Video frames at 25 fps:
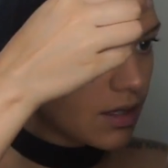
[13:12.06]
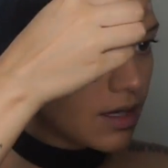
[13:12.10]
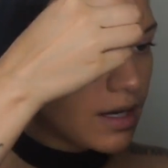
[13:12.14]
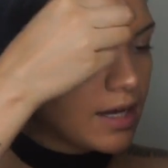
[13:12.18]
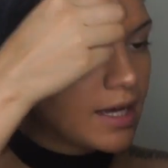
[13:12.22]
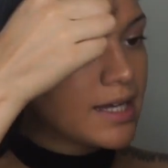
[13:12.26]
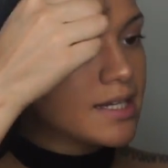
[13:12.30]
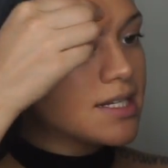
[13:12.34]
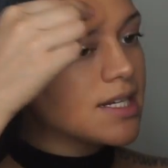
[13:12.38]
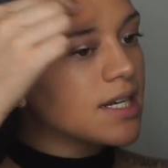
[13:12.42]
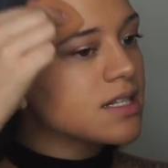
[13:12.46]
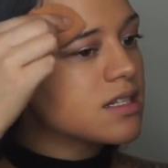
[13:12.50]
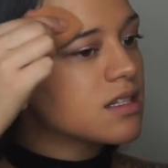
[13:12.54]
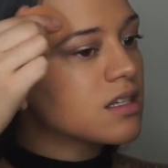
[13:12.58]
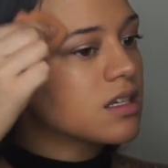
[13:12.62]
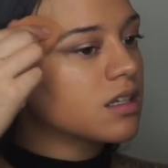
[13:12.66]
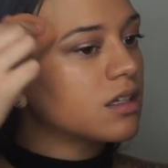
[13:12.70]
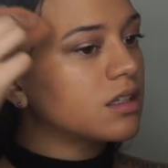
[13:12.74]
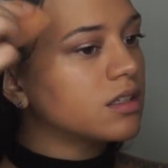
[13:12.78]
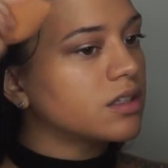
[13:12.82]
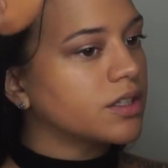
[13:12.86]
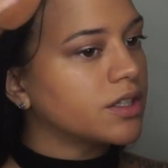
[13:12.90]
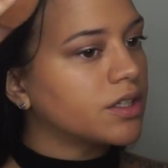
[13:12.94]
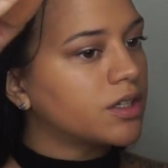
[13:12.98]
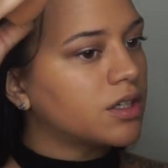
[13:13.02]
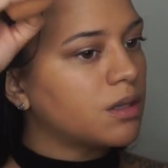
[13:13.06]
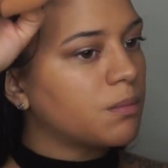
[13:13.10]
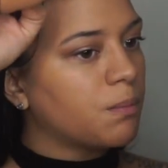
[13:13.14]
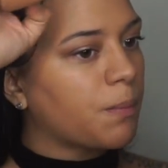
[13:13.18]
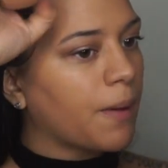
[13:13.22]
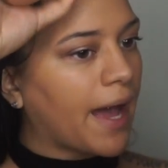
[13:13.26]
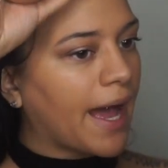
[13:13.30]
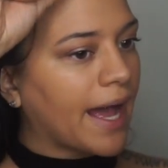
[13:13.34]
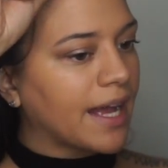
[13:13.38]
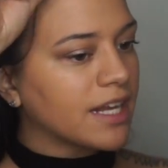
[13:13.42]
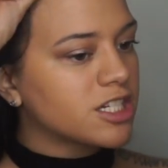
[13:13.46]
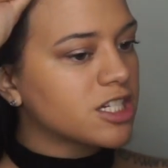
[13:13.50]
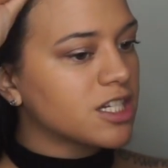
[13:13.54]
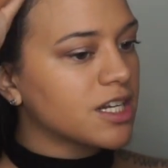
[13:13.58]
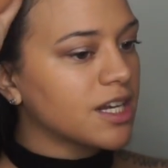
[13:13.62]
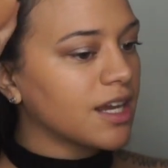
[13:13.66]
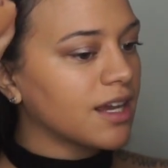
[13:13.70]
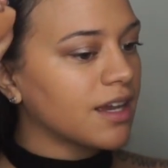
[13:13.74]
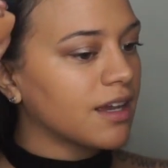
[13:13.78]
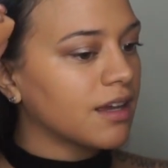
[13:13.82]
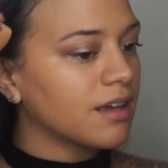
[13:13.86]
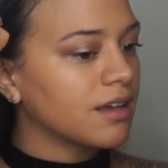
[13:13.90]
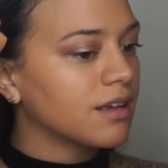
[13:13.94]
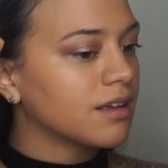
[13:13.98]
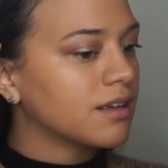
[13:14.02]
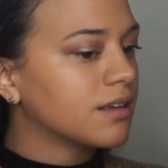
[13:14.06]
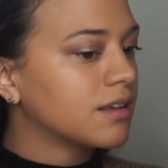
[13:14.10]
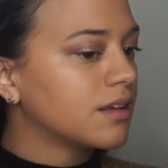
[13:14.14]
It does look a little patchy.